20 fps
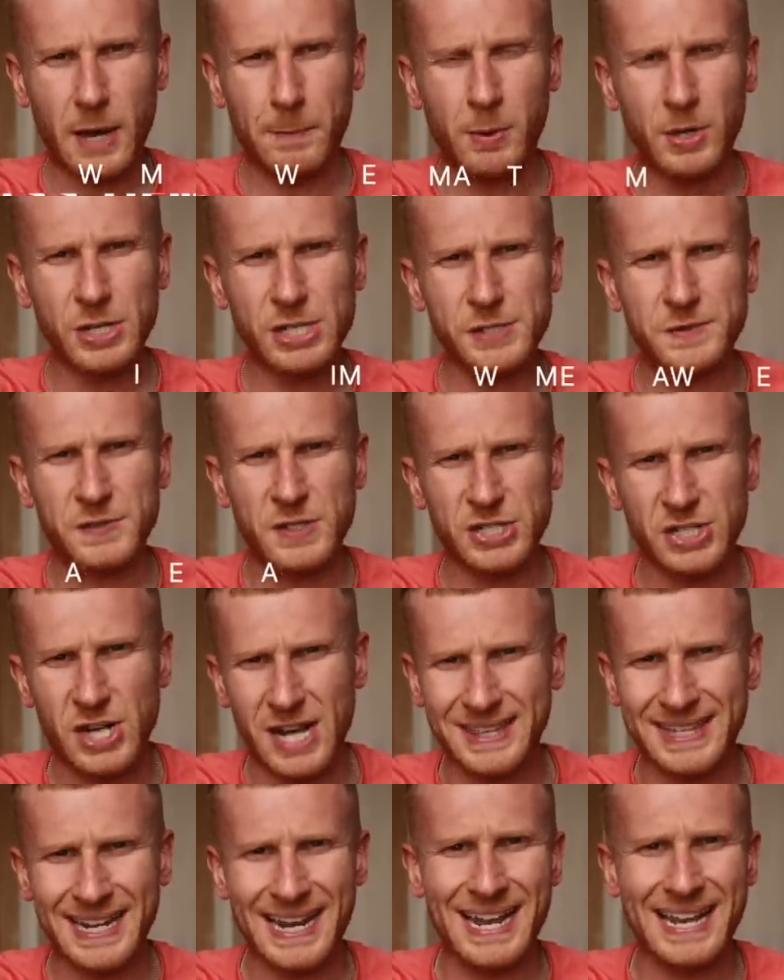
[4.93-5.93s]
Apologies for the
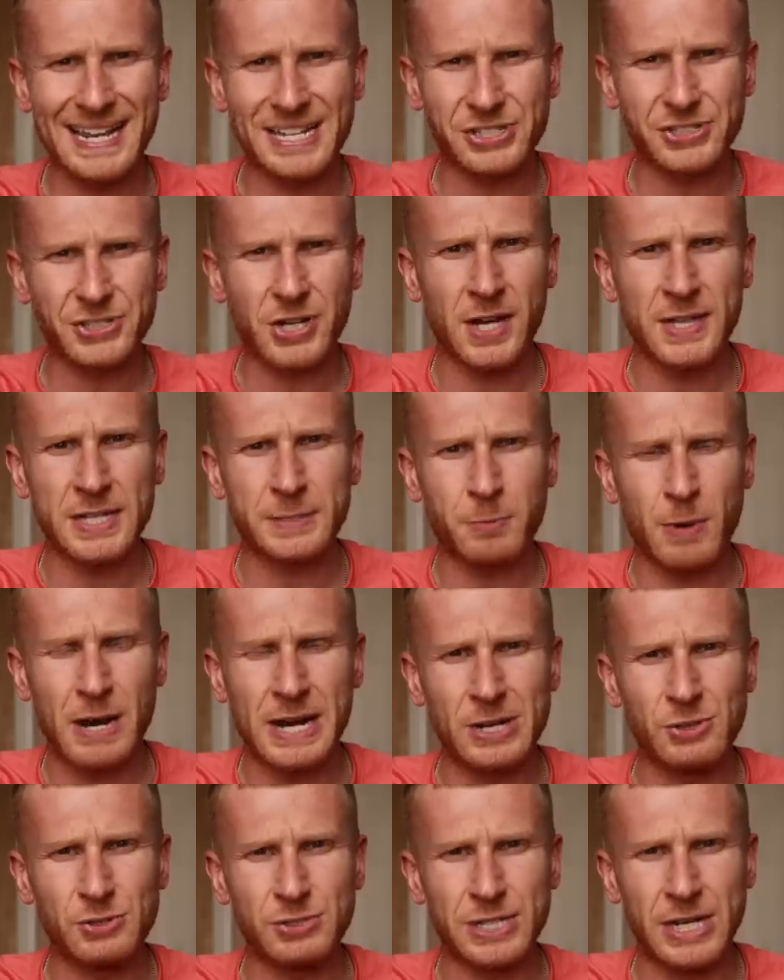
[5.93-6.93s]
slight delay in starting this
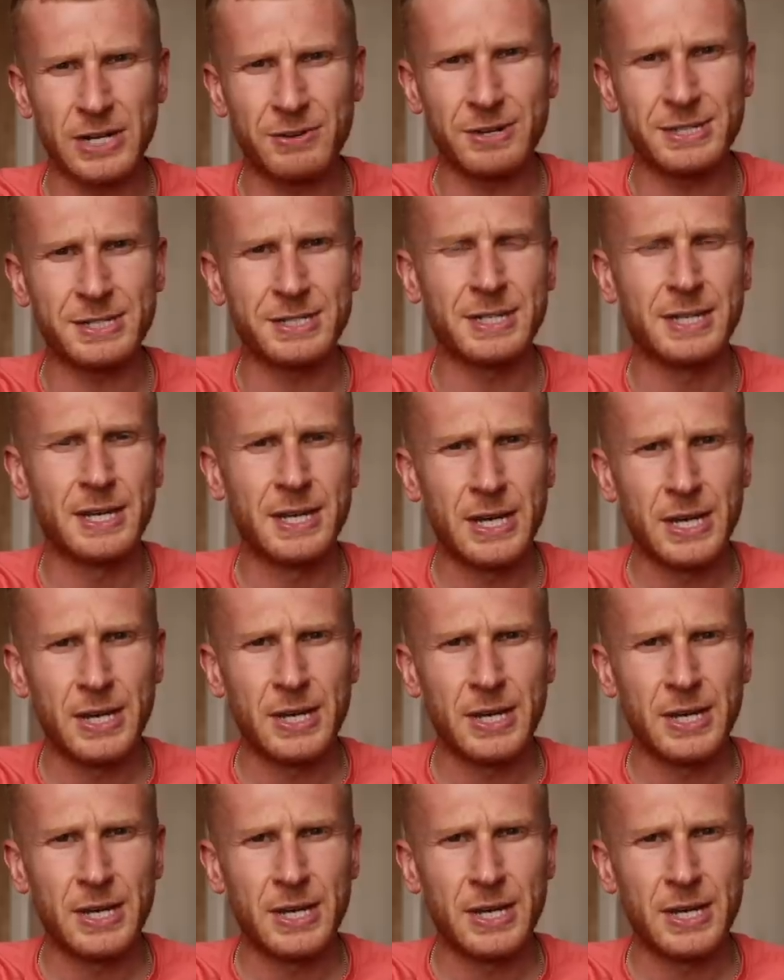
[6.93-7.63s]
brand new series.